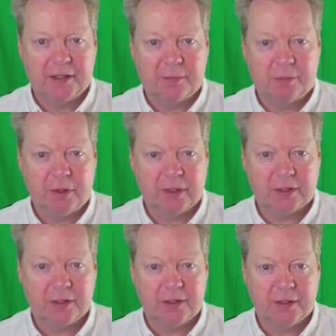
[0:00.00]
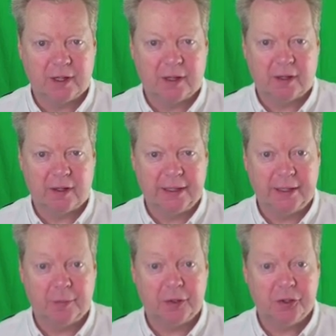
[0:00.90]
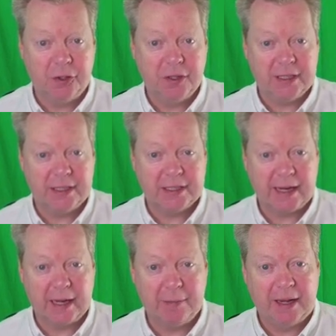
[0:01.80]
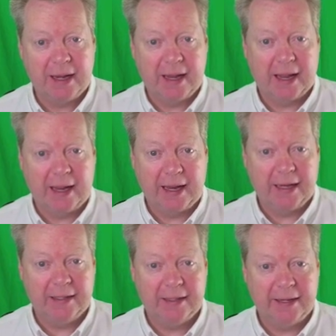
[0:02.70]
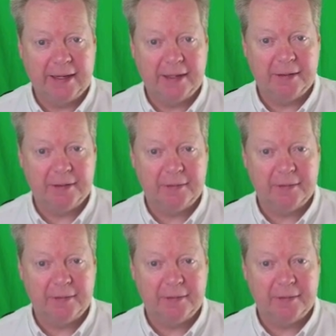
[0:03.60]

some products that are in the opportunities tab and then